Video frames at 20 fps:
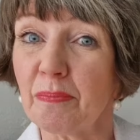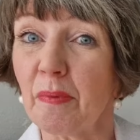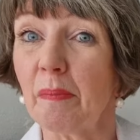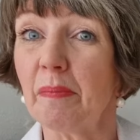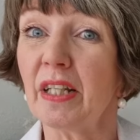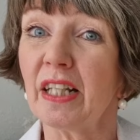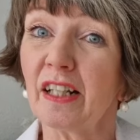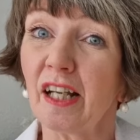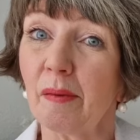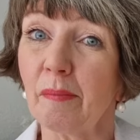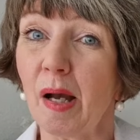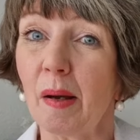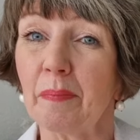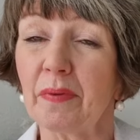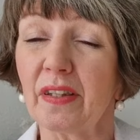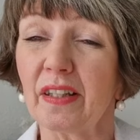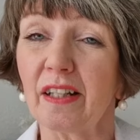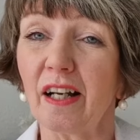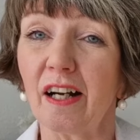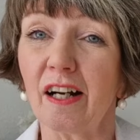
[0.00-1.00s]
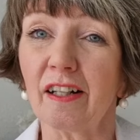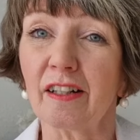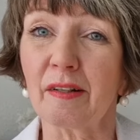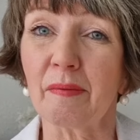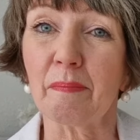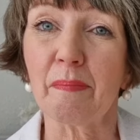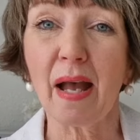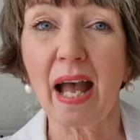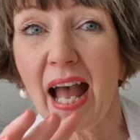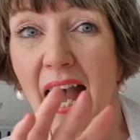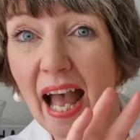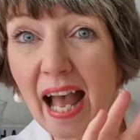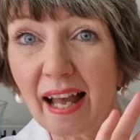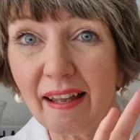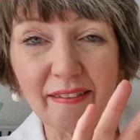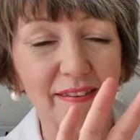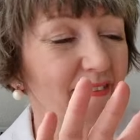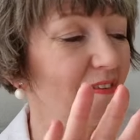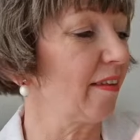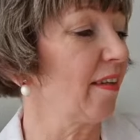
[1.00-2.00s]
maybe you come up the garden
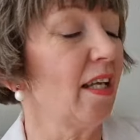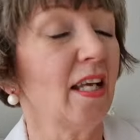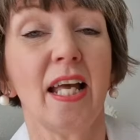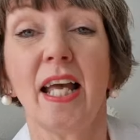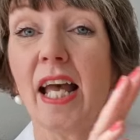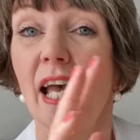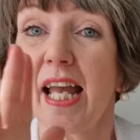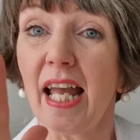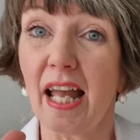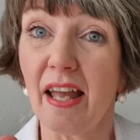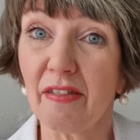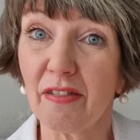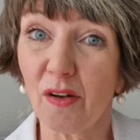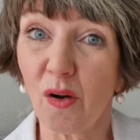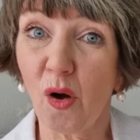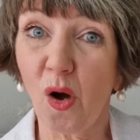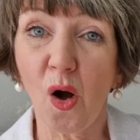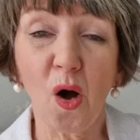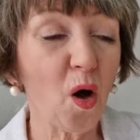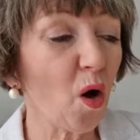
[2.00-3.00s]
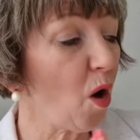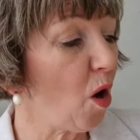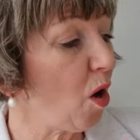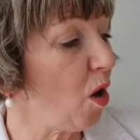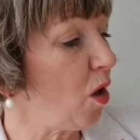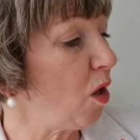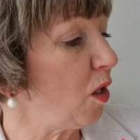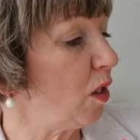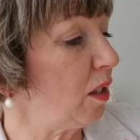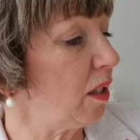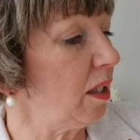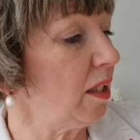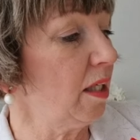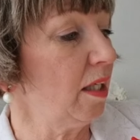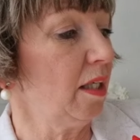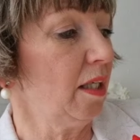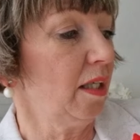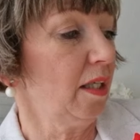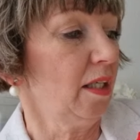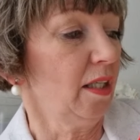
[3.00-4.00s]
path, the hall,